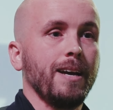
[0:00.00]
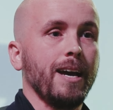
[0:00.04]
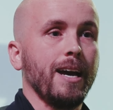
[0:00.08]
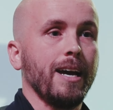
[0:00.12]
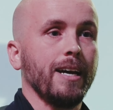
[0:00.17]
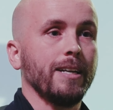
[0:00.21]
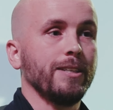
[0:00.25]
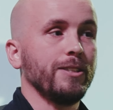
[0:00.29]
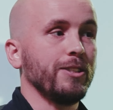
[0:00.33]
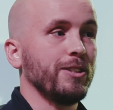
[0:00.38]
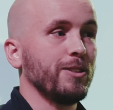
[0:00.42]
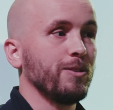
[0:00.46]

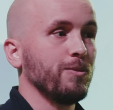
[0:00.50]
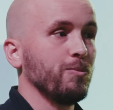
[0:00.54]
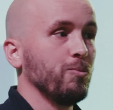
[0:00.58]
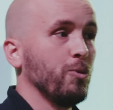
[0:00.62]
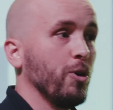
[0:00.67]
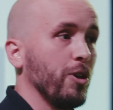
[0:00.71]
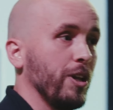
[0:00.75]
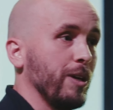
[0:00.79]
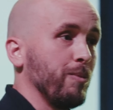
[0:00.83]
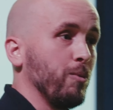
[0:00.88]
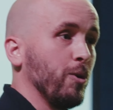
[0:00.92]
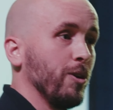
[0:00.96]
And
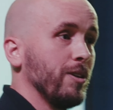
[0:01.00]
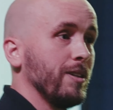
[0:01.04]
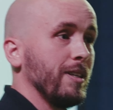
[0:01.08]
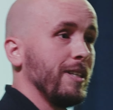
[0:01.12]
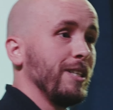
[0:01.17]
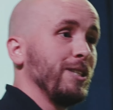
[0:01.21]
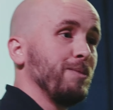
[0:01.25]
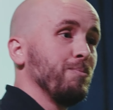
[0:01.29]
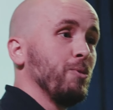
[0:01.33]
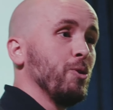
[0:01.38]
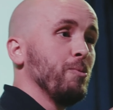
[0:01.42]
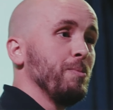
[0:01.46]
what they want
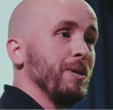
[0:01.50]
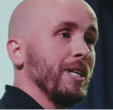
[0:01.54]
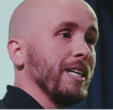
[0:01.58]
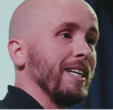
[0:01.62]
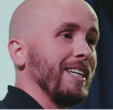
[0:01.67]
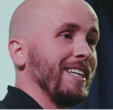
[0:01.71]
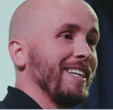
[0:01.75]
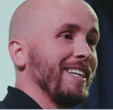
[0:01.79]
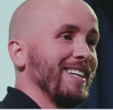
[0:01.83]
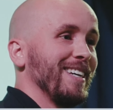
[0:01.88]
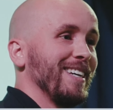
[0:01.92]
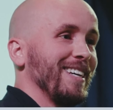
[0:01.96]
is more money.
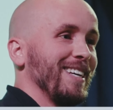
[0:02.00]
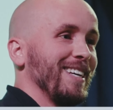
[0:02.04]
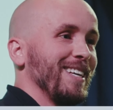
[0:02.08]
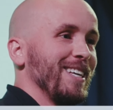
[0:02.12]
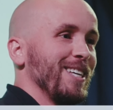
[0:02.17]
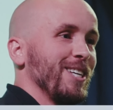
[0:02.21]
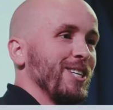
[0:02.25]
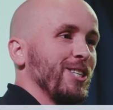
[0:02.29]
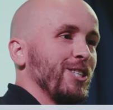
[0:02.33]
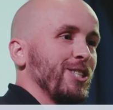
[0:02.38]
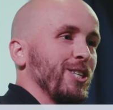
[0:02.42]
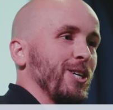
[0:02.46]

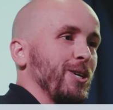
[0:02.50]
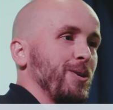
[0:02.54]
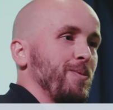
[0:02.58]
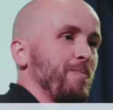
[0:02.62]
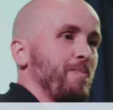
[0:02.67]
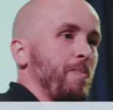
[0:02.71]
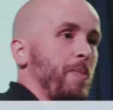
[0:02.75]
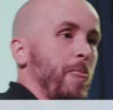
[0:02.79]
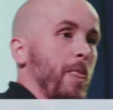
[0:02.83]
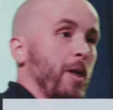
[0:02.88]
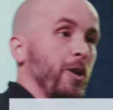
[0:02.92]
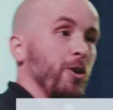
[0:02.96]

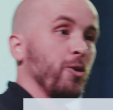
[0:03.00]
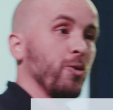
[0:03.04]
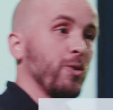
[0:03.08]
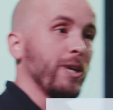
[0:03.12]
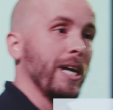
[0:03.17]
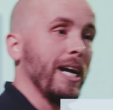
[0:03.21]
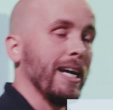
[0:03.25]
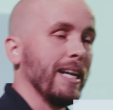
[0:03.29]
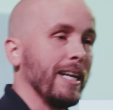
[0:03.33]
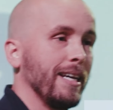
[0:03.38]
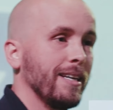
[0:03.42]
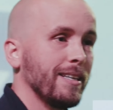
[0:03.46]
So an
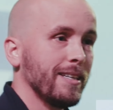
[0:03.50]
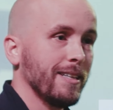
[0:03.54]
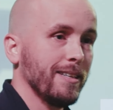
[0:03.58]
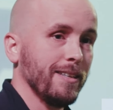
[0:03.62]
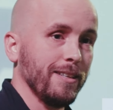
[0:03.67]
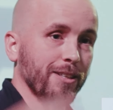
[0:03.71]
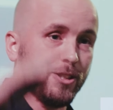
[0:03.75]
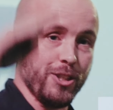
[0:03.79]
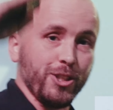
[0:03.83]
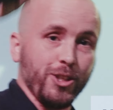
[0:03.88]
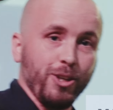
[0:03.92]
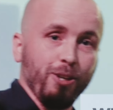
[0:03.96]
organic
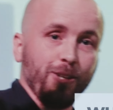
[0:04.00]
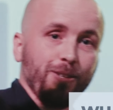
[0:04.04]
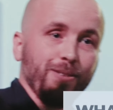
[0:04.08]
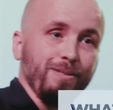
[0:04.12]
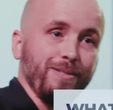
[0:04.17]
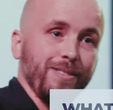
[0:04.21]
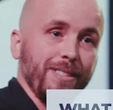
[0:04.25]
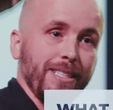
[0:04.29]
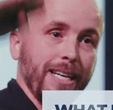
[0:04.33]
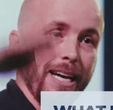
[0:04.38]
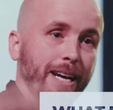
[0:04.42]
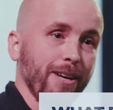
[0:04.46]
has gone
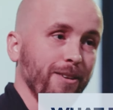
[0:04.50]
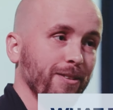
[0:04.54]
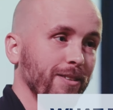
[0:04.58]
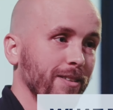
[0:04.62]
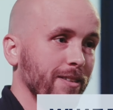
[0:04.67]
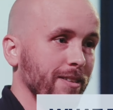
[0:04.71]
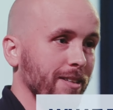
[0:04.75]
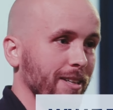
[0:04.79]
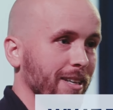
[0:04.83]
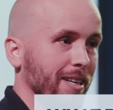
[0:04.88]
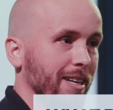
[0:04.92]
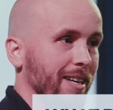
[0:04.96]

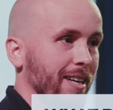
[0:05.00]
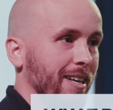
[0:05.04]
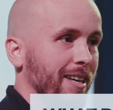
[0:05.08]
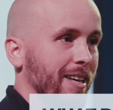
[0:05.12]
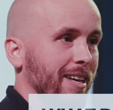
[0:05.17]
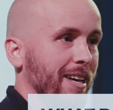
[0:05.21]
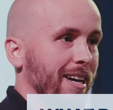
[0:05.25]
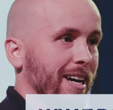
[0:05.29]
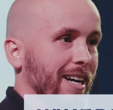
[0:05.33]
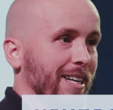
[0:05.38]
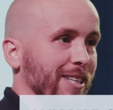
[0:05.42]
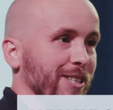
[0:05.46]
down
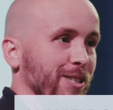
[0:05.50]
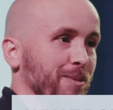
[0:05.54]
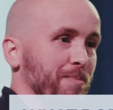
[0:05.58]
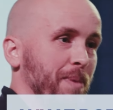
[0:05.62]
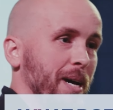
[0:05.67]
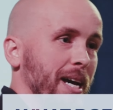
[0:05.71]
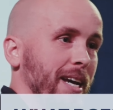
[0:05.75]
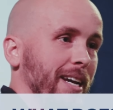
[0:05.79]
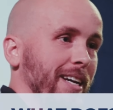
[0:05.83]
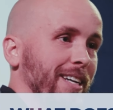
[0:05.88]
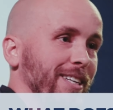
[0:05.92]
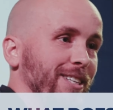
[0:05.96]
and
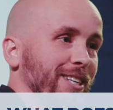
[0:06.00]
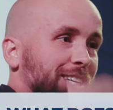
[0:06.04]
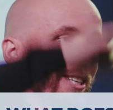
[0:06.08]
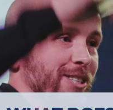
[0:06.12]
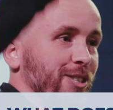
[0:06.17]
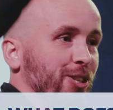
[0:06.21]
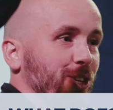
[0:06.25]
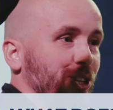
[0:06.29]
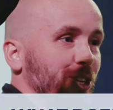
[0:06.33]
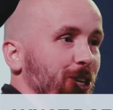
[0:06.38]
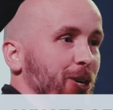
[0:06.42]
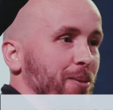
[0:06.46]
paid has
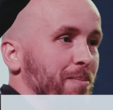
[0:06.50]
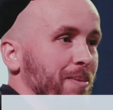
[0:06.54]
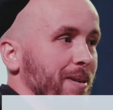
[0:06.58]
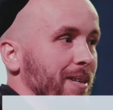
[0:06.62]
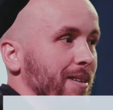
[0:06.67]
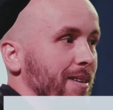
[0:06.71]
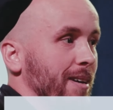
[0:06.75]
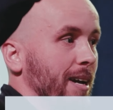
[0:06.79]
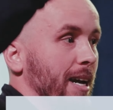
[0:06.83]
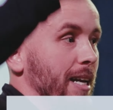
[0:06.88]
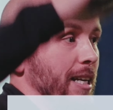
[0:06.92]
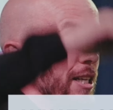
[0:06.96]
gone up.
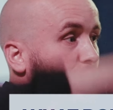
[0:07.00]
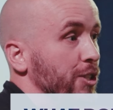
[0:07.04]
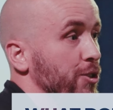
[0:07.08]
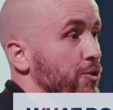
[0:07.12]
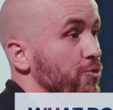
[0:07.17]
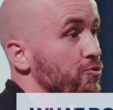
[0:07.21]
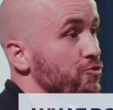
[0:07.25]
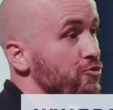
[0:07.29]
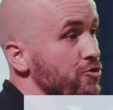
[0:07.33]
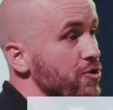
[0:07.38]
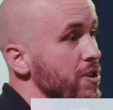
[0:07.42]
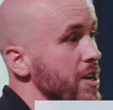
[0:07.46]
And it's
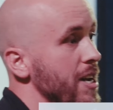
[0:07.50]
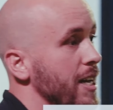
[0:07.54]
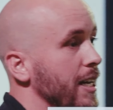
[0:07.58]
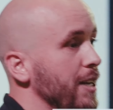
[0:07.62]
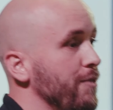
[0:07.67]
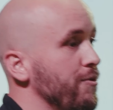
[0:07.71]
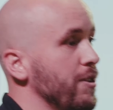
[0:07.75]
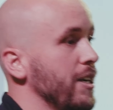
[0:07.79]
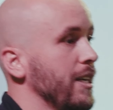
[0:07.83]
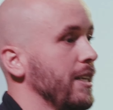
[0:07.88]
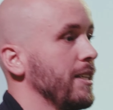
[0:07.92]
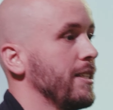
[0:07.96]
just really,
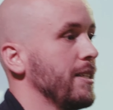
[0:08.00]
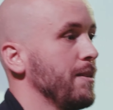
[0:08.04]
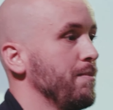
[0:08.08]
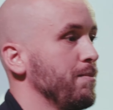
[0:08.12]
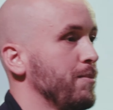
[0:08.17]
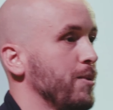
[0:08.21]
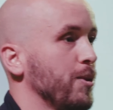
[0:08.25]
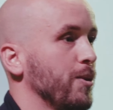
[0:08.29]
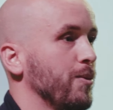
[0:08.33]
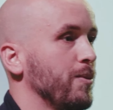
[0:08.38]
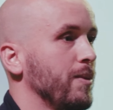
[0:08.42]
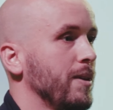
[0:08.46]
really
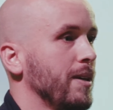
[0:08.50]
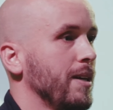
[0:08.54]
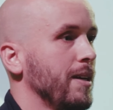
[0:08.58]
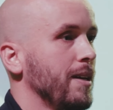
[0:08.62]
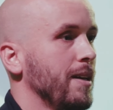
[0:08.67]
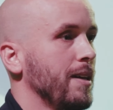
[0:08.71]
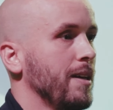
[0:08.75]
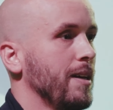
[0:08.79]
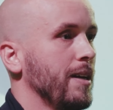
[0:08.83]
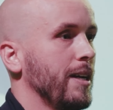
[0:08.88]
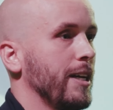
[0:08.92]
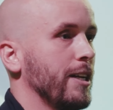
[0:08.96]
simple.
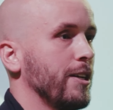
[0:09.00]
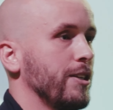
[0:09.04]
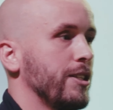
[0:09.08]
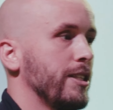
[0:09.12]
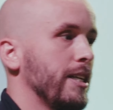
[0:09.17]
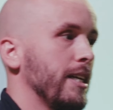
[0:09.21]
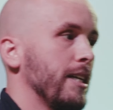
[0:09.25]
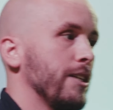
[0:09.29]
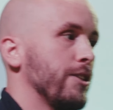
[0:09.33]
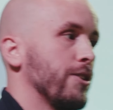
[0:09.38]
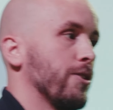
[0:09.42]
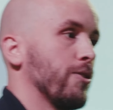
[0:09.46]

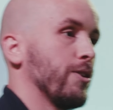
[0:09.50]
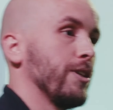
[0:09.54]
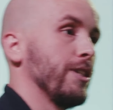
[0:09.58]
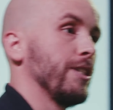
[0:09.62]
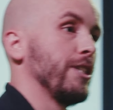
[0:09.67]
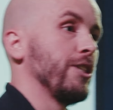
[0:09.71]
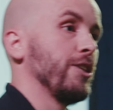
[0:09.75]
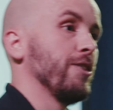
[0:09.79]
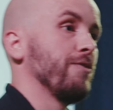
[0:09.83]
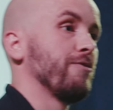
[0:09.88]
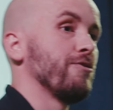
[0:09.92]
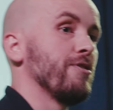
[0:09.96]
TikTok is
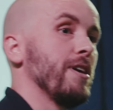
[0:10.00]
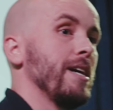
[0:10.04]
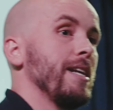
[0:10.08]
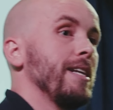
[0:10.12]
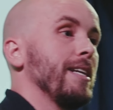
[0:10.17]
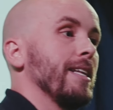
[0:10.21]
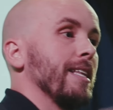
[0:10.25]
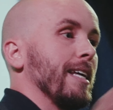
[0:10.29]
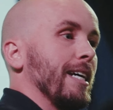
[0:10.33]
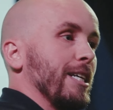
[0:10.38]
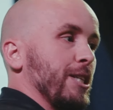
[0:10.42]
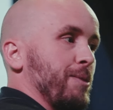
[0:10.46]
the other end
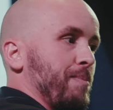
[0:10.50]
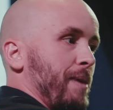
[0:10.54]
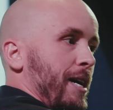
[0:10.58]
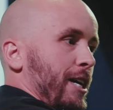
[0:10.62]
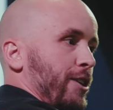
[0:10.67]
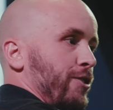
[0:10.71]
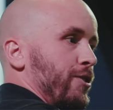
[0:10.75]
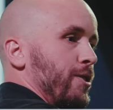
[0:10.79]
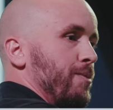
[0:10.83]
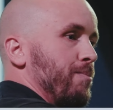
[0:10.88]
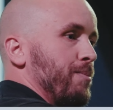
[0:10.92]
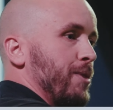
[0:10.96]
of that
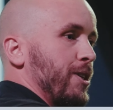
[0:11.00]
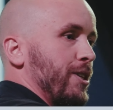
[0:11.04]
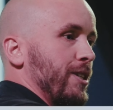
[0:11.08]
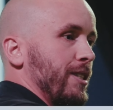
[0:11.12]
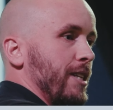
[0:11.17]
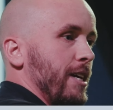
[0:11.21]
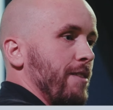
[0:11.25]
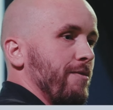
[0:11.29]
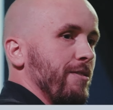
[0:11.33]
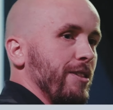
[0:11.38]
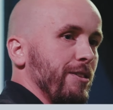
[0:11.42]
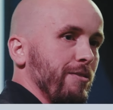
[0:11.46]
spectrum because
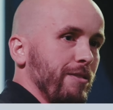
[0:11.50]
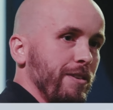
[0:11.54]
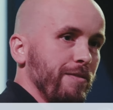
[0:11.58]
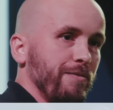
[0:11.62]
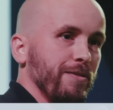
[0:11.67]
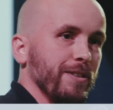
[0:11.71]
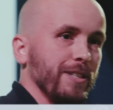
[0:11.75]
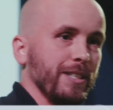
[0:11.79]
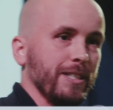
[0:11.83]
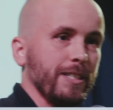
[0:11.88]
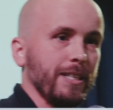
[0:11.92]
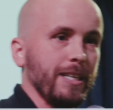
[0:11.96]
they're in their
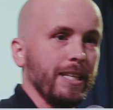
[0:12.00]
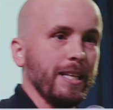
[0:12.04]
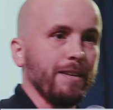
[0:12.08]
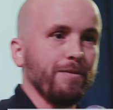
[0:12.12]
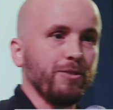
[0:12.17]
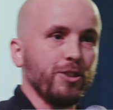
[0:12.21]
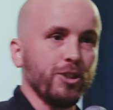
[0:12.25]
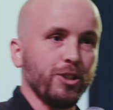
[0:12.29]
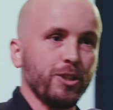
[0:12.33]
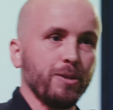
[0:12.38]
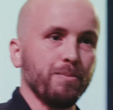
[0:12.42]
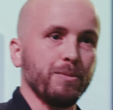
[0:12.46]
infancy and they've
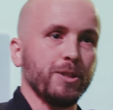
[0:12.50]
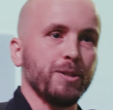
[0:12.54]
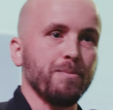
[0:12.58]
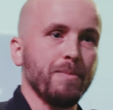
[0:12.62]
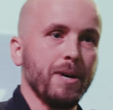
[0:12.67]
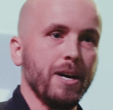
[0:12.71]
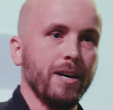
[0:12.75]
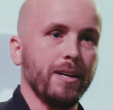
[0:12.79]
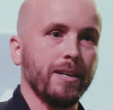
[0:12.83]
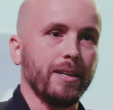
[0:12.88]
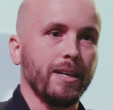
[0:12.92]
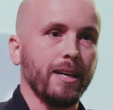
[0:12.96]
just come to
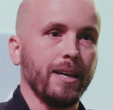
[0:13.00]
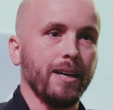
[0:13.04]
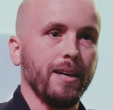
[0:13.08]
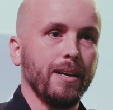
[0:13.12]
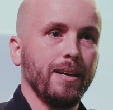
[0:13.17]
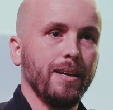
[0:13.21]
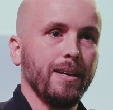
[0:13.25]
market.